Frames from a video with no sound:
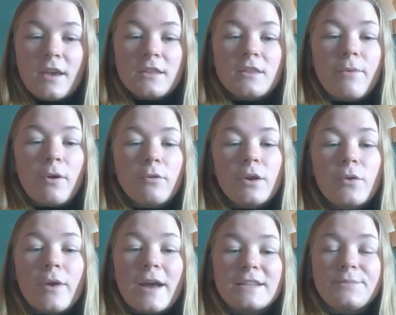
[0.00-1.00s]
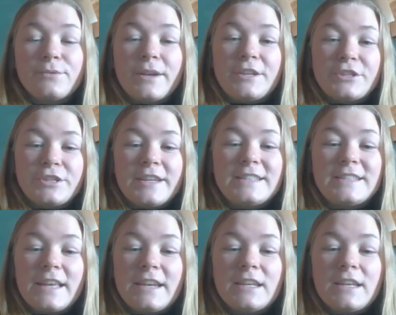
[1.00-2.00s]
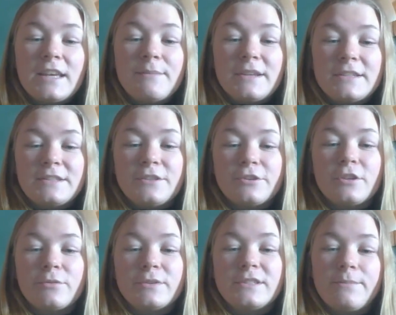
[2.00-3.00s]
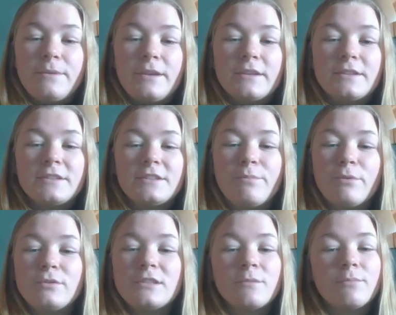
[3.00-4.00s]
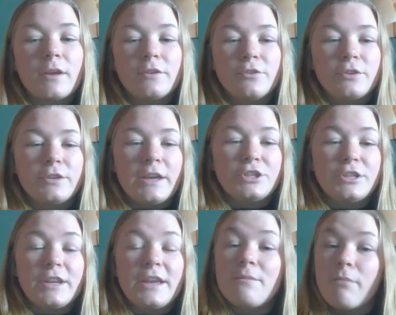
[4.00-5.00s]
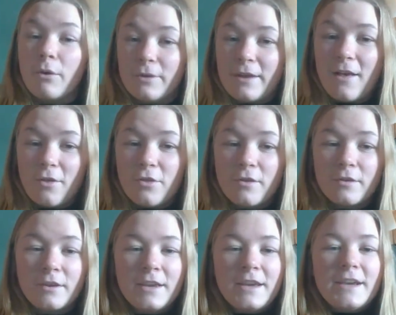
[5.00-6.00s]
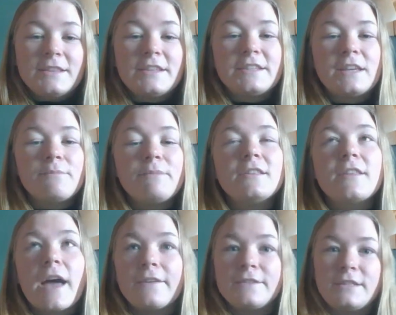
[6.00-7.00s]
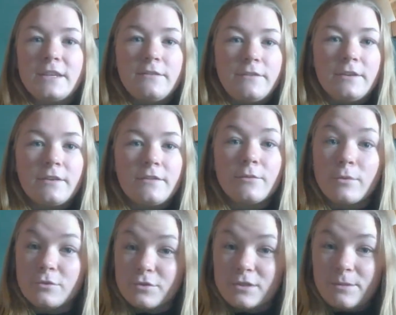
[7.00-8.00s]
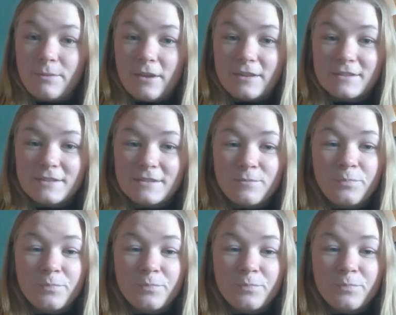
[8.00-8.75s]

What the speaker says: The bone marrow aspiration is then administered to the recipient to boost their blood creation and bone health. This can be life-saving for most recipients.